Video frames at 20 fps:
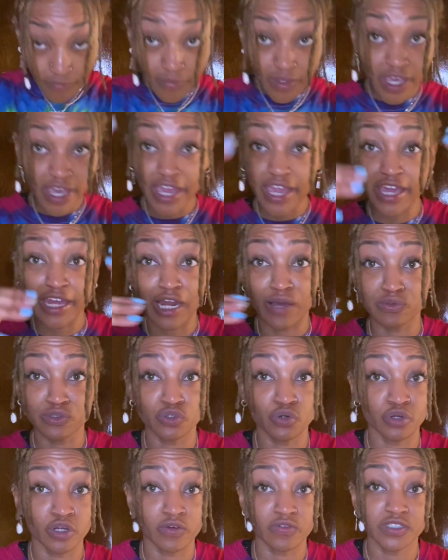And I was
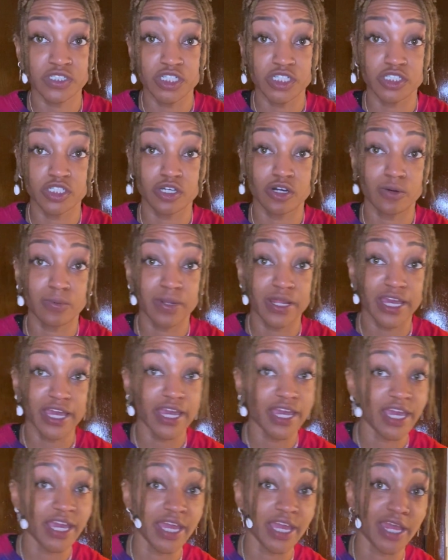going overseas to go play
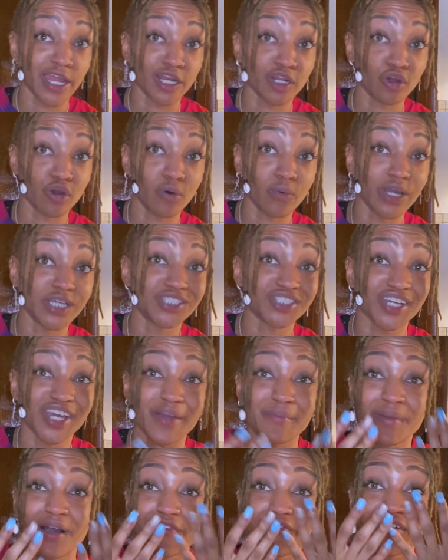in Croatia, and
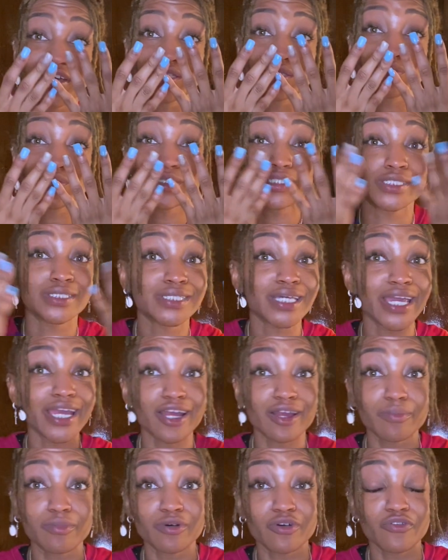my face was
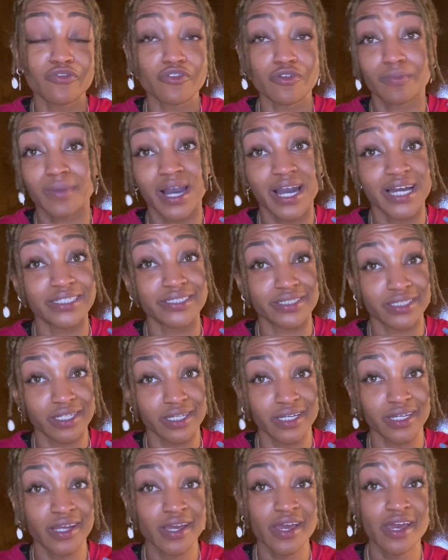terrible from
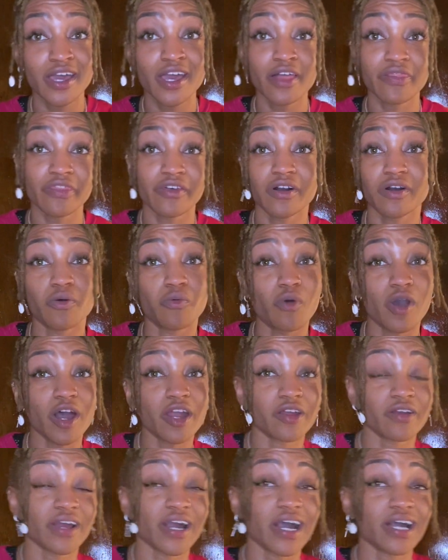Iceland. The water
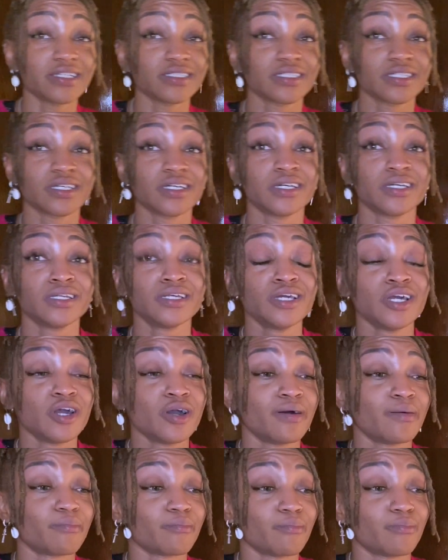in Iceland
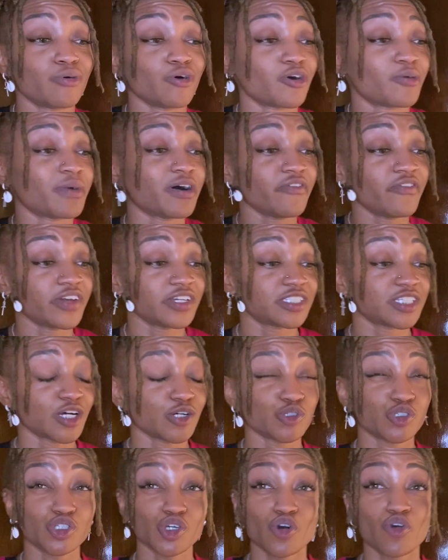broke my face out
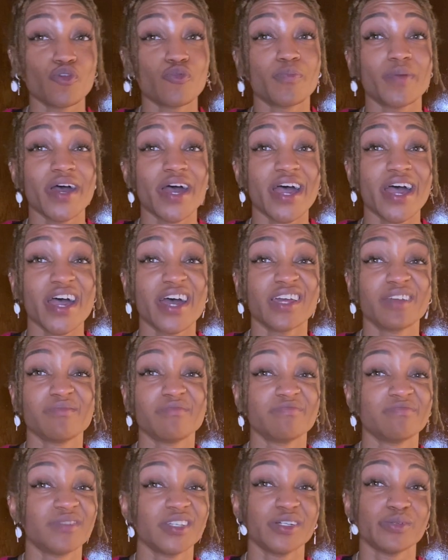so bad.
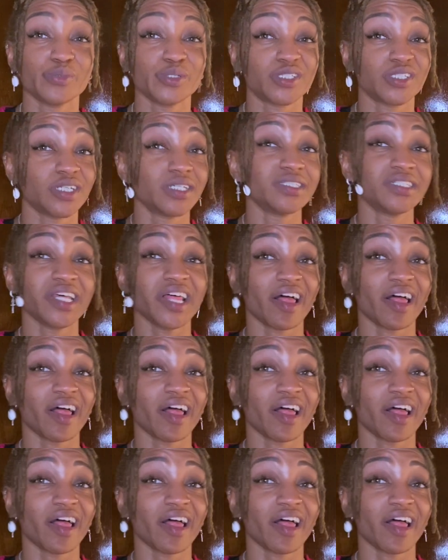It was just